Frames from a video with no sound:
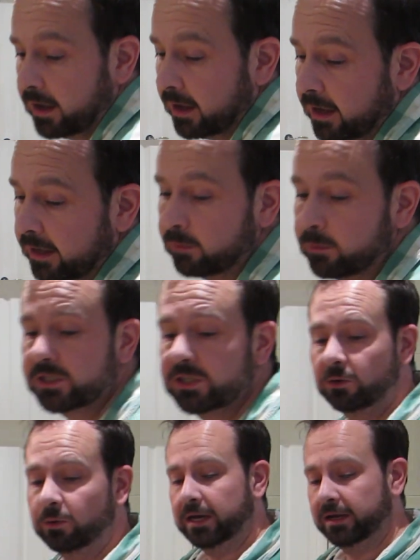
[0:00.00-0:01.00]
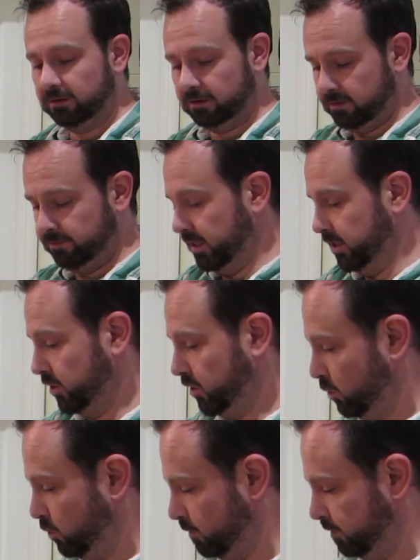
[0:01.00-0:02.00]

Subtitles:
And then we're just going to add a pinch of salt.